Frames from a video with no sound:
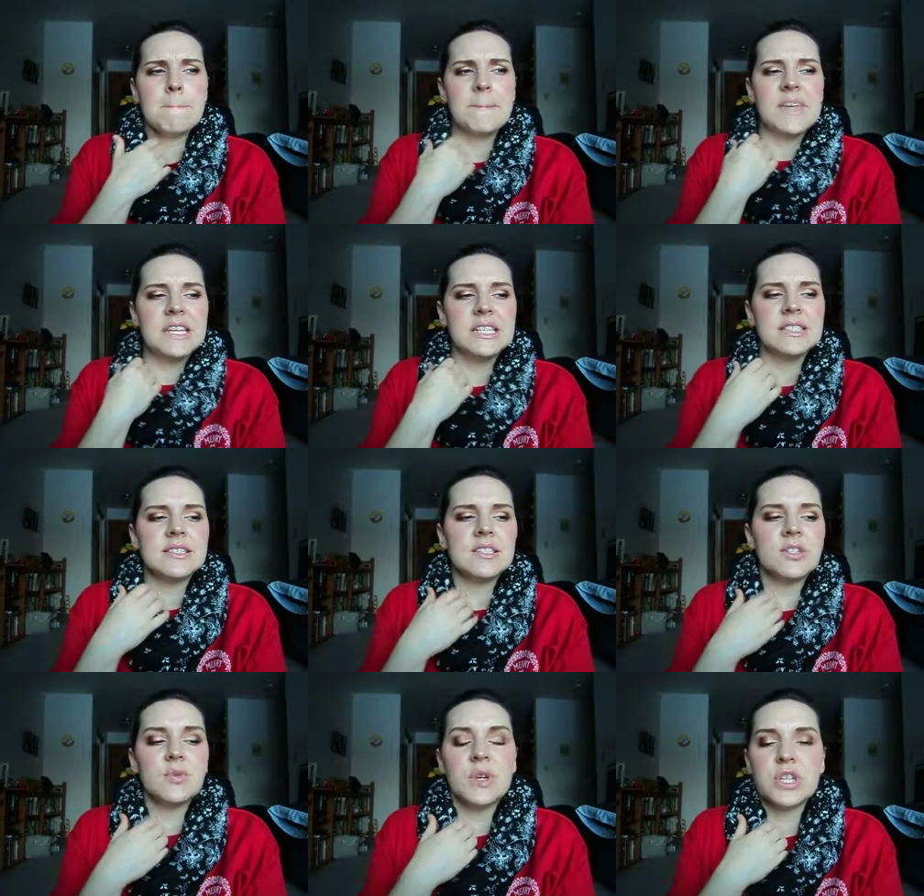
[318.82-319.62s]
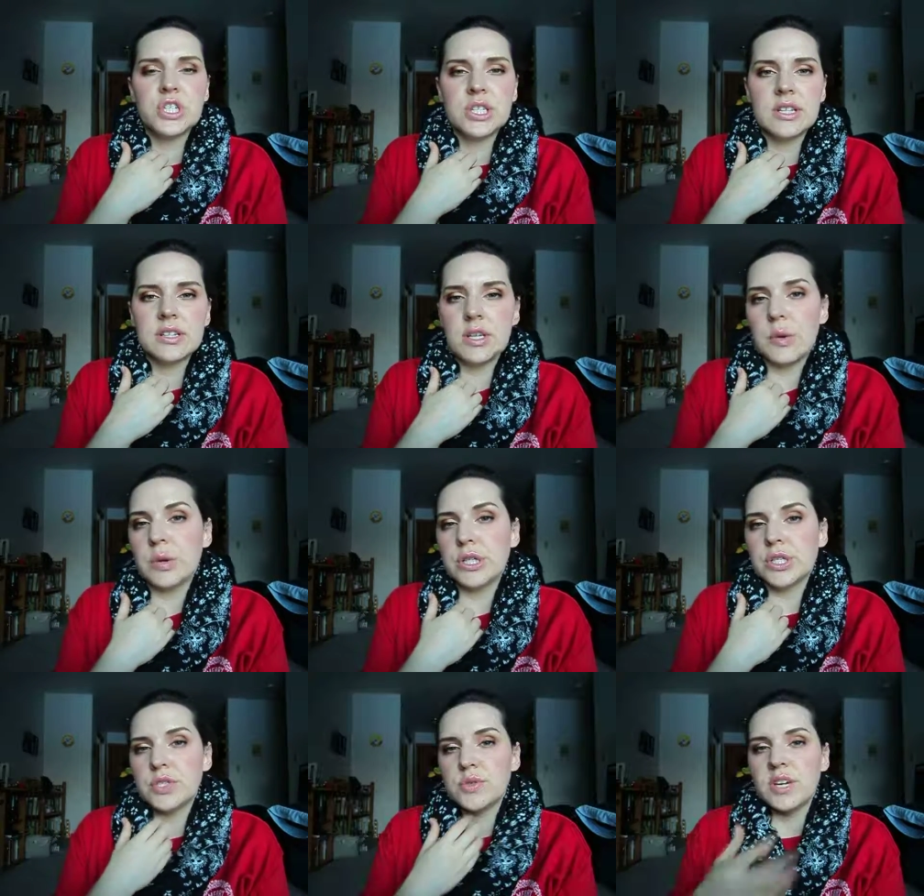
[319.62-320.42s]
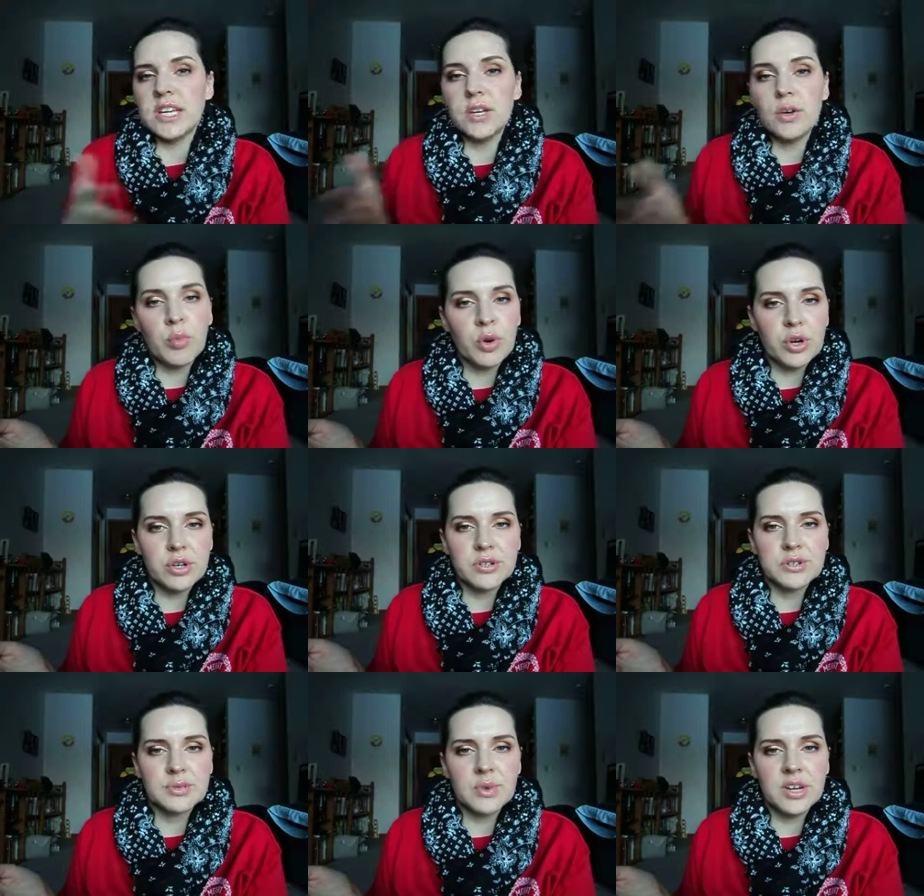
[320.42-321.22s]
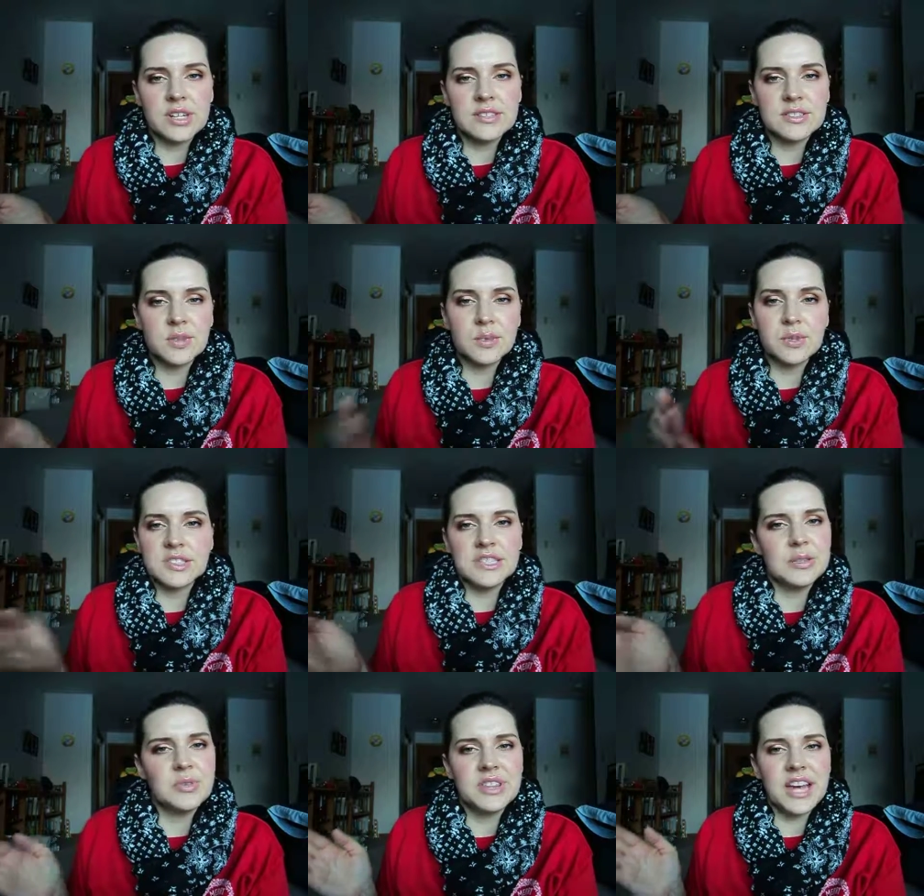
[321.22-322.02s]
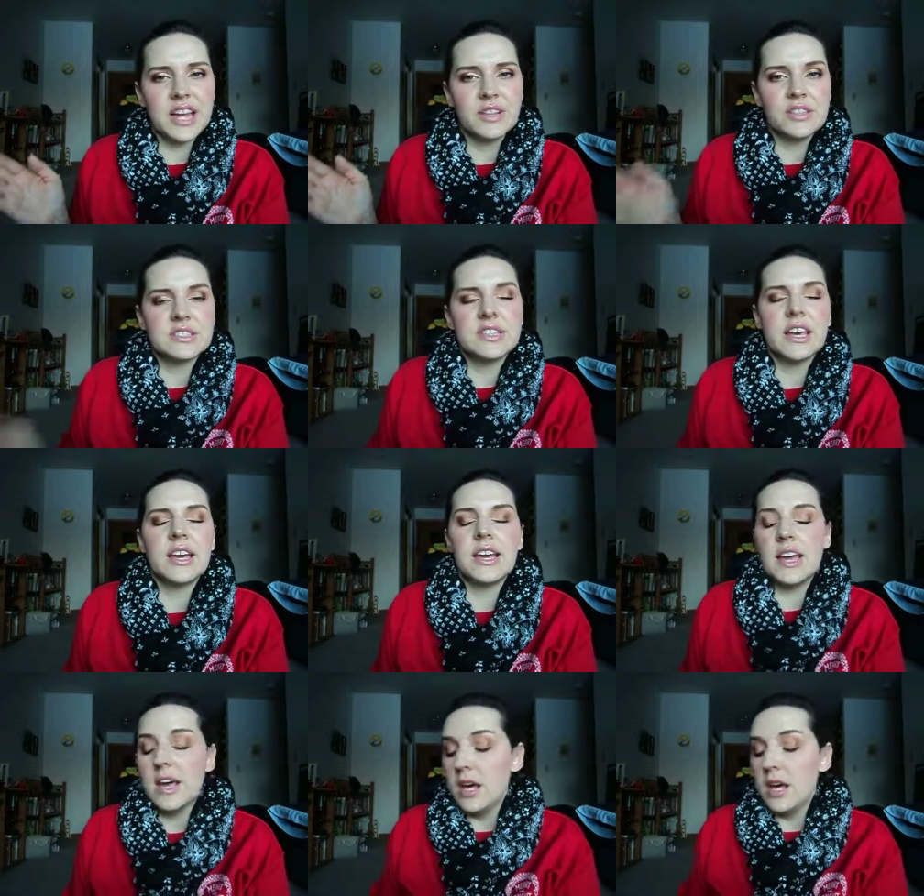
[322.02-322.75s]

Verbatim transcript: insinuation that they were going to do a Gilmore Girls one, so we'll see what that looks like.